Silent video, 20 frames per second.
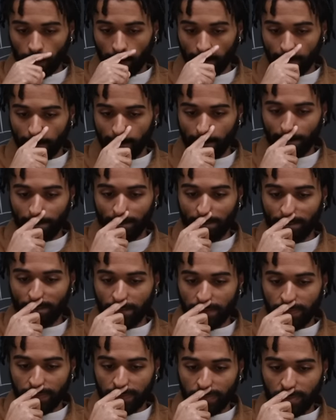What are you to
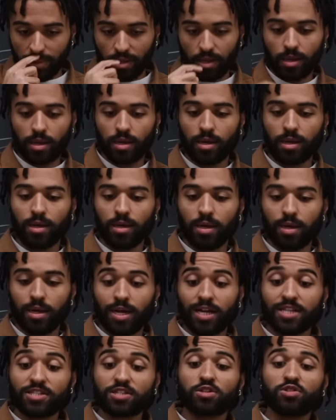do
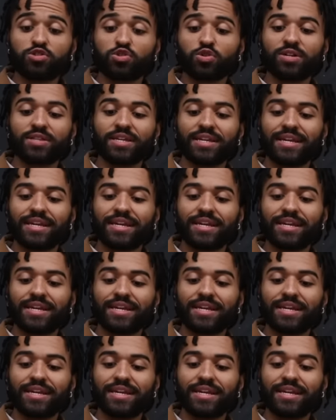when you're the